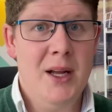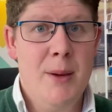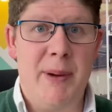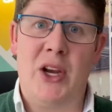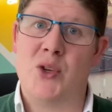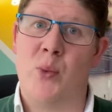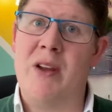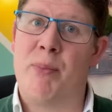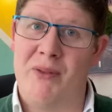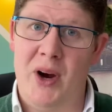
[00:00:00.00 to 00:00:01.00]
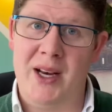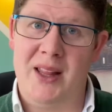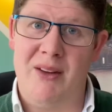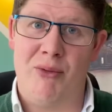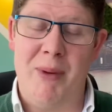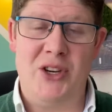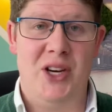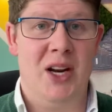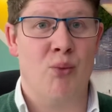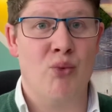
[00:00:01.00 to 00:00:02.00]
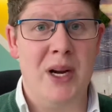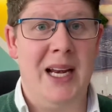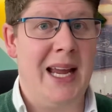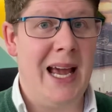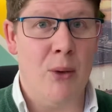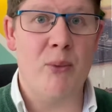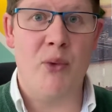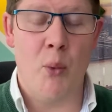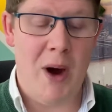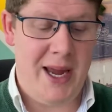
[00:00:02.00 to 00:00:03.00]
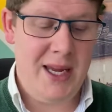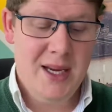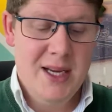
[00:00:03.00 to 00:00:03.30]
because we've provided the information in a really helpful way.